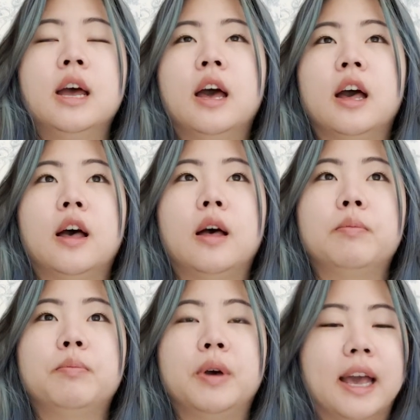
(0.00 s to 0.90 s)

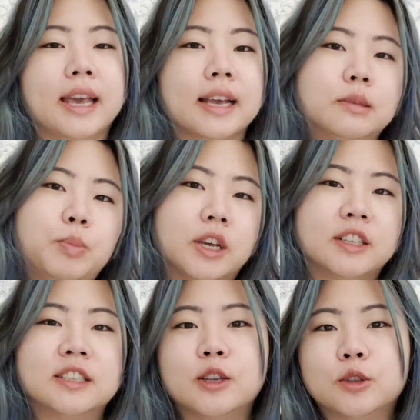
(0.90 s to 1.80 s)
But I guess because
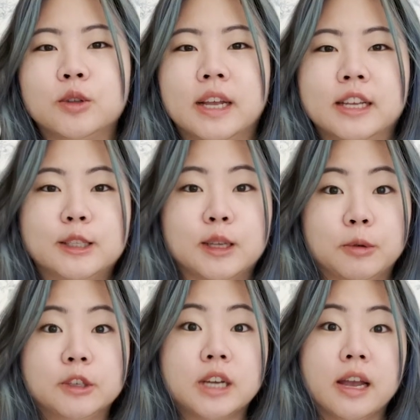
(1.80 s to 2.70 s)
it's also like
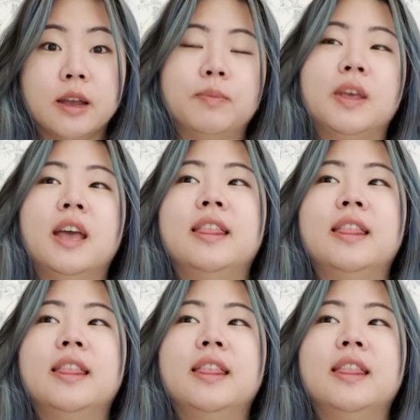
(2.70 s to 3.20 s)
summertime,